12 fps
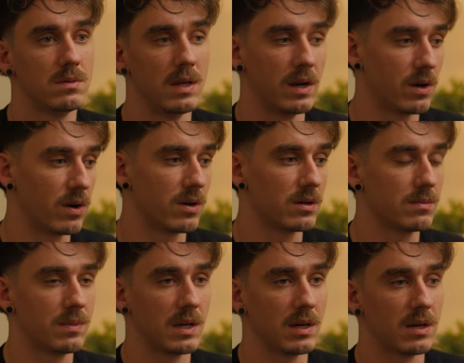And it hurt,
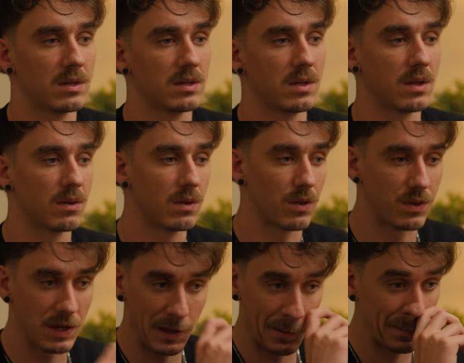because the, the
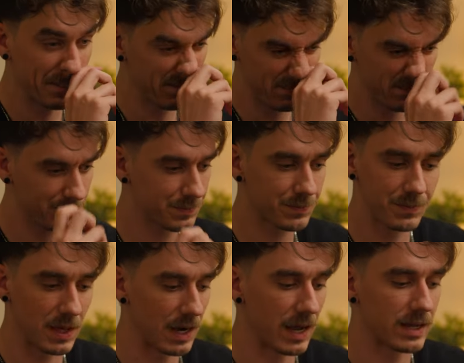thing
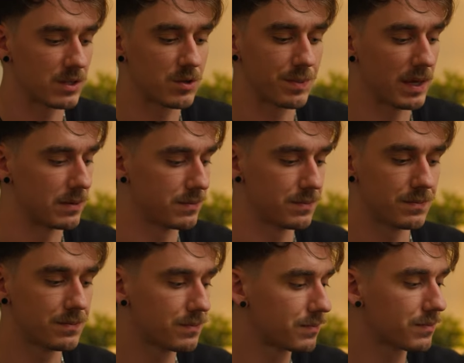that I had spent
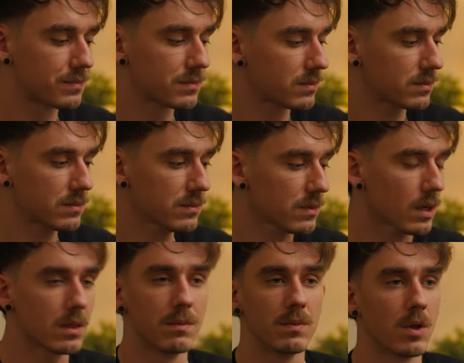
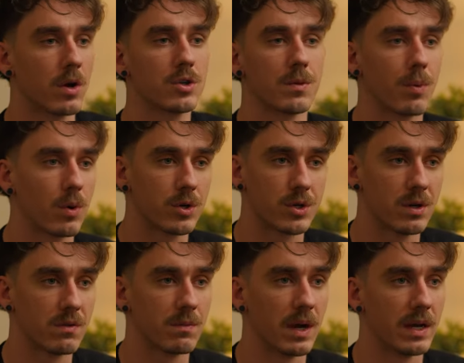the larger portion
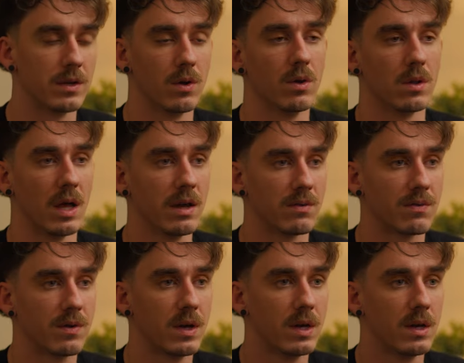of my adult life
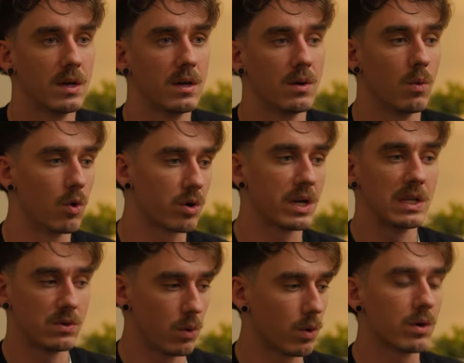working
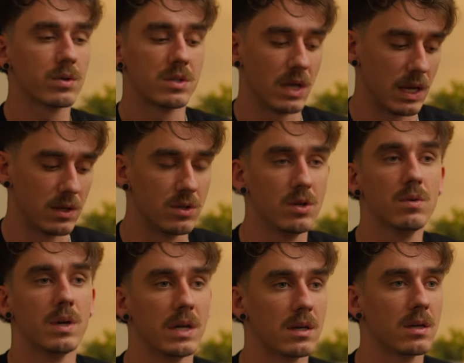towards and
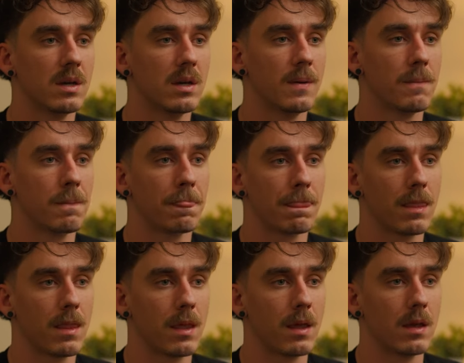doing
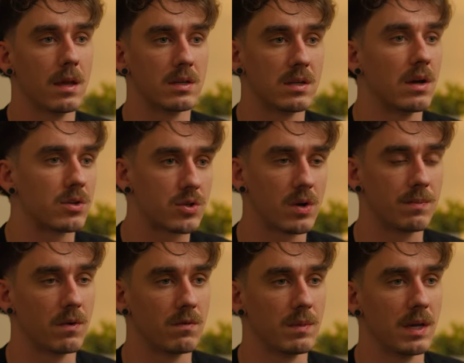is now
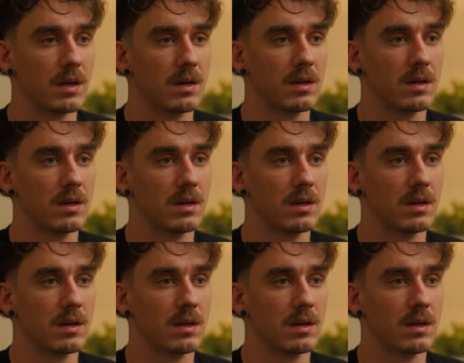stripped of me.